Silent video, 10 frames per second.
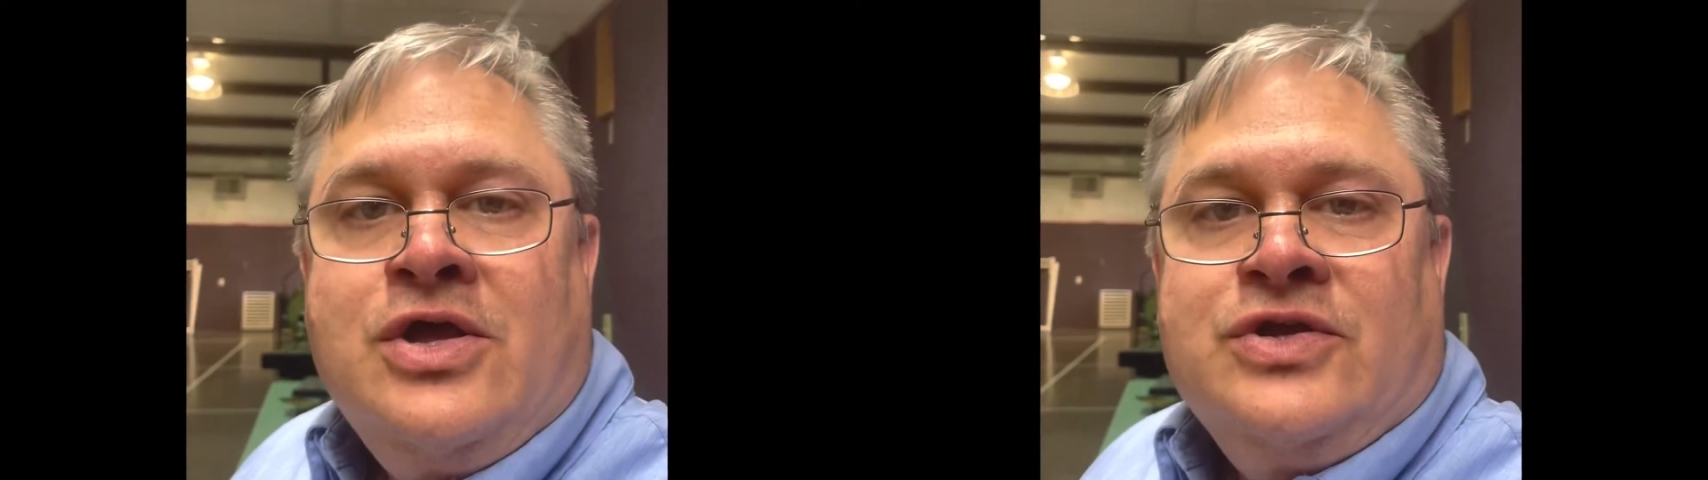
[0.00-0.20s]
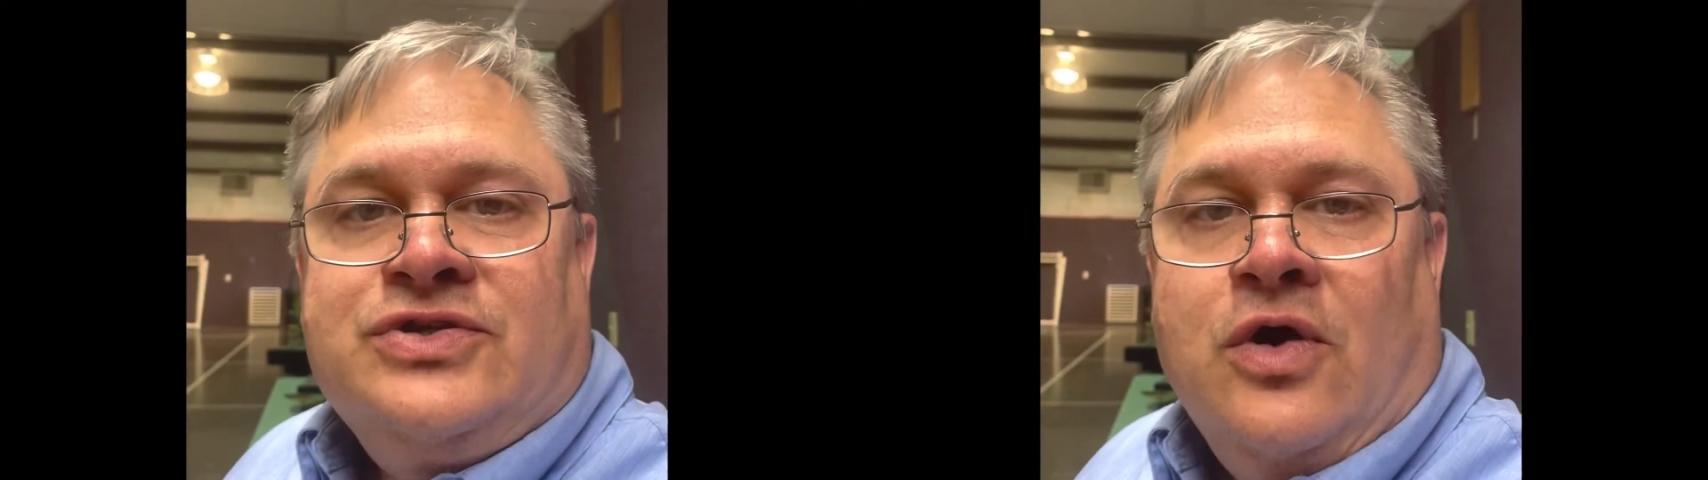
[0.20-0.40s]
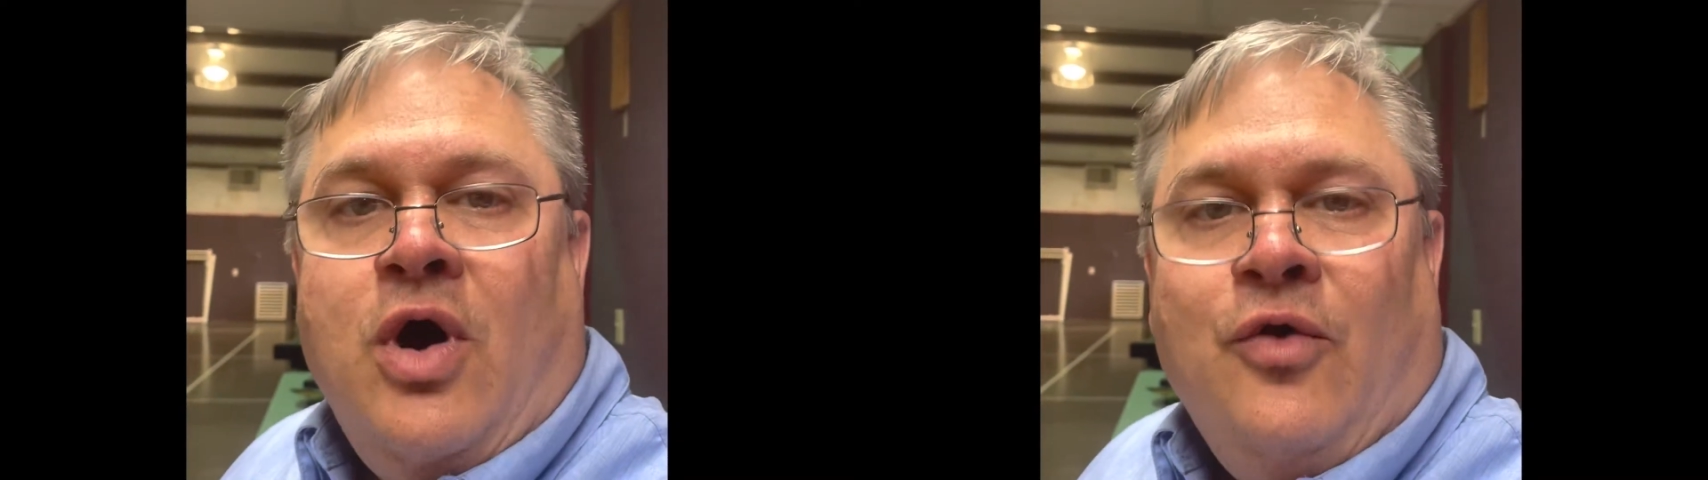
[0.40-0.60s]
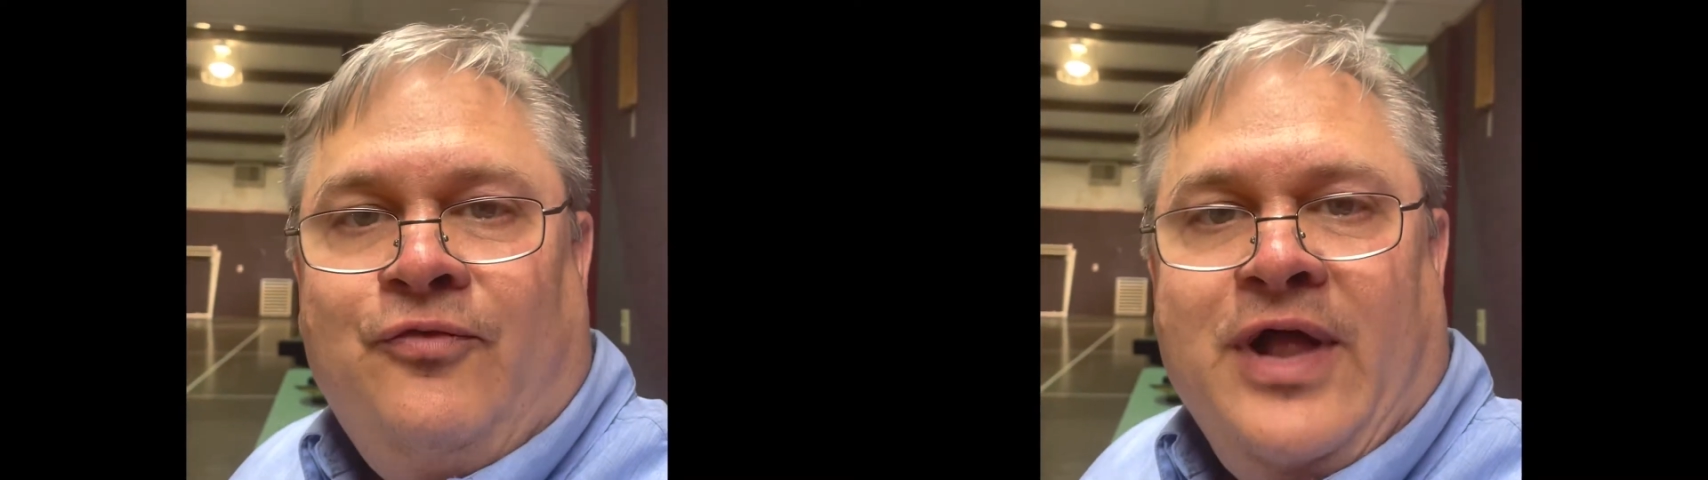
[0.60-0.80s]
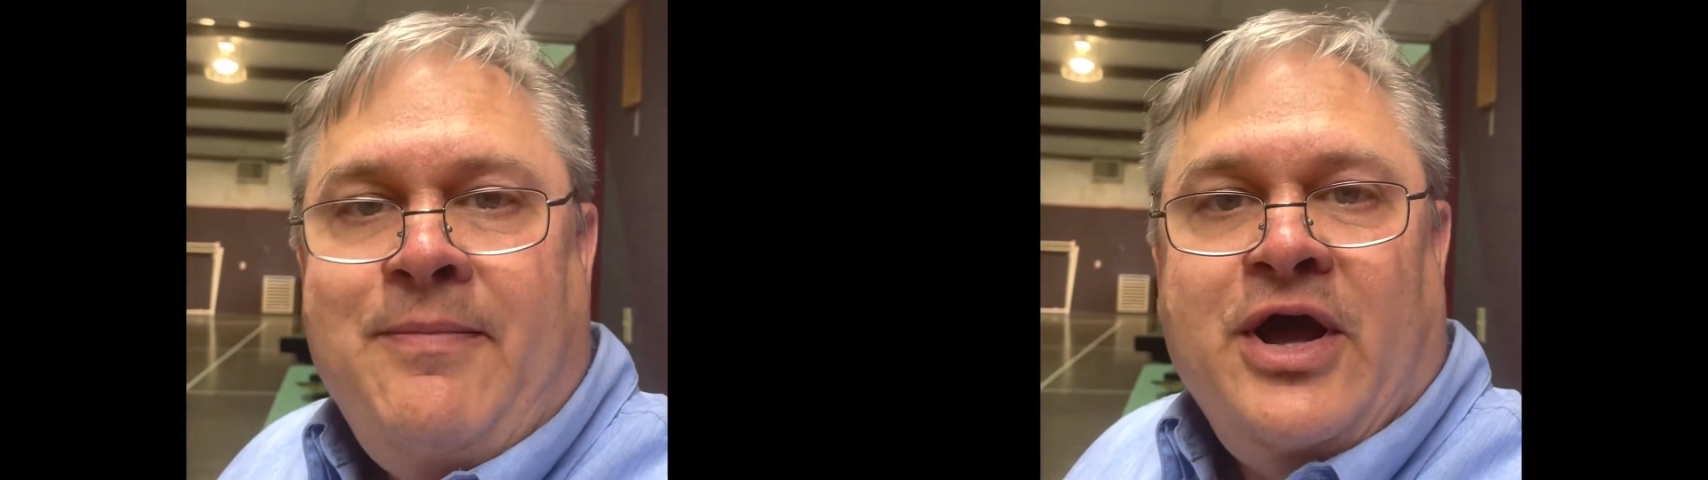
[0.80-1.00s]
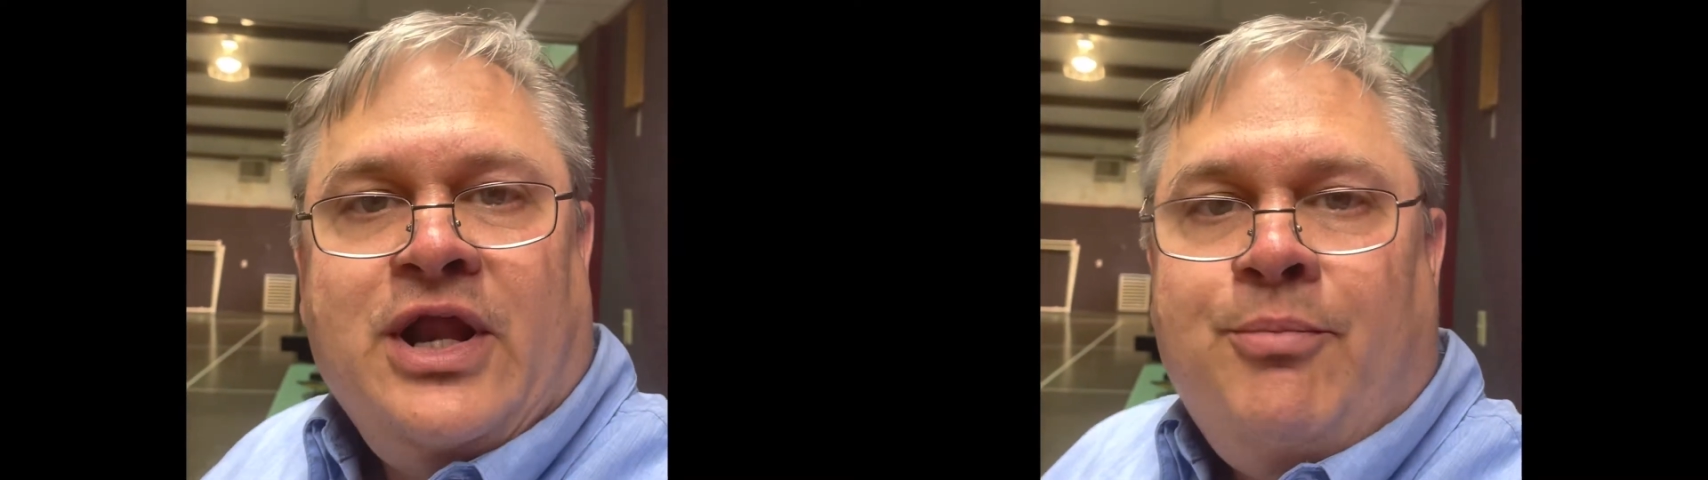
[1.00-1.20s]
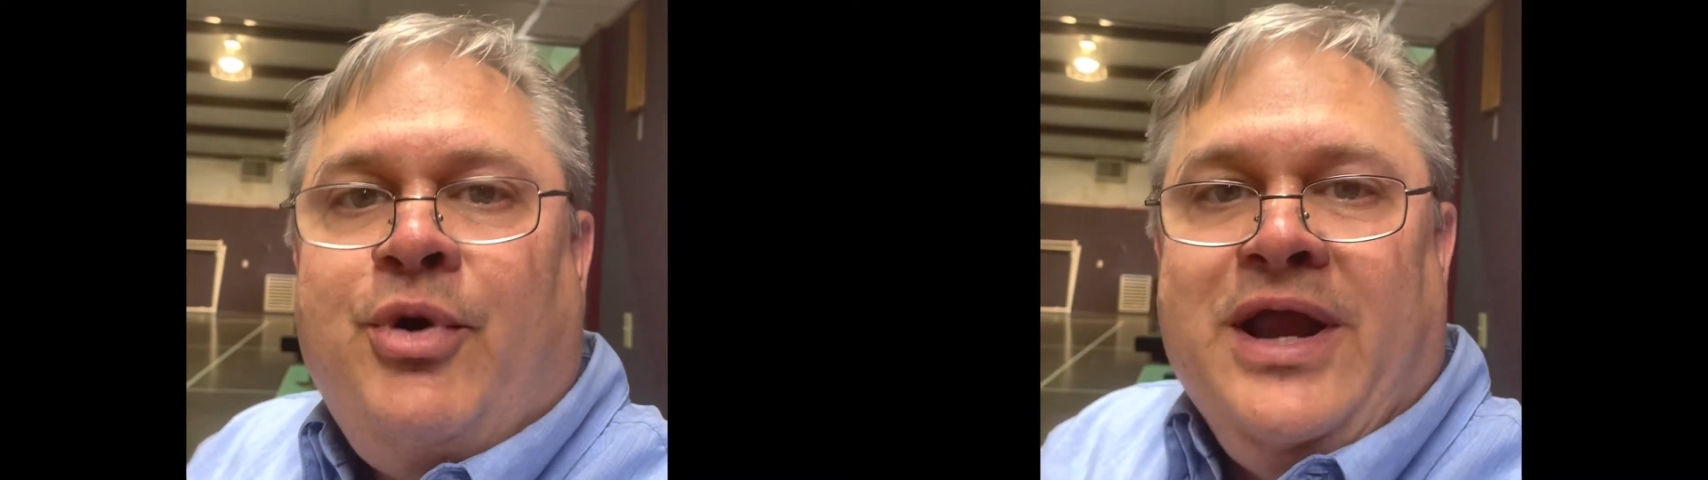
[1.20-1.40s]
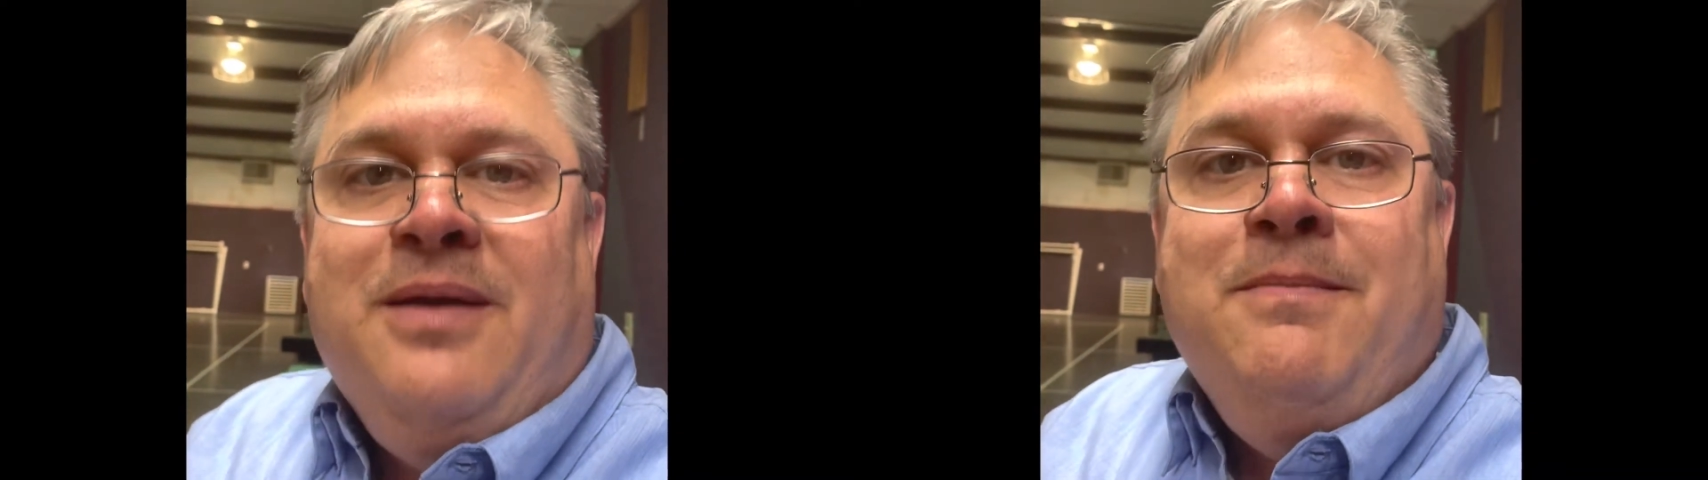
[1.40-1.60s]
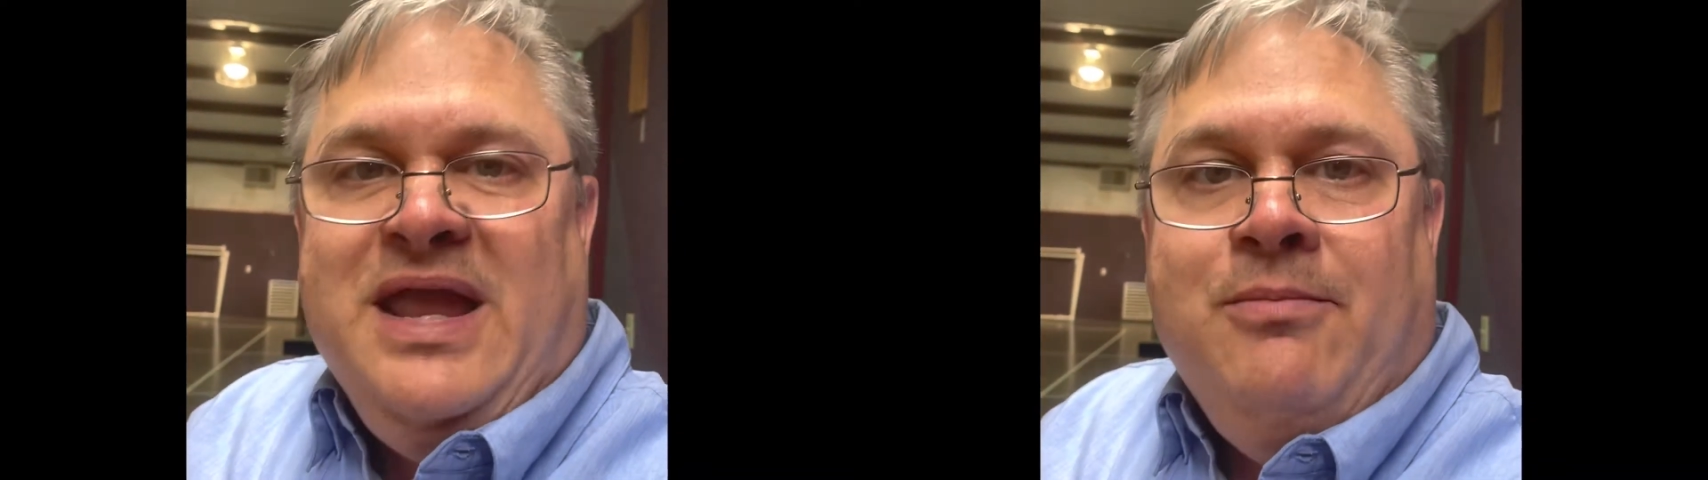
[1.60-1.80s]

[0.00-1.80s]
so hopefully I'm not going to break me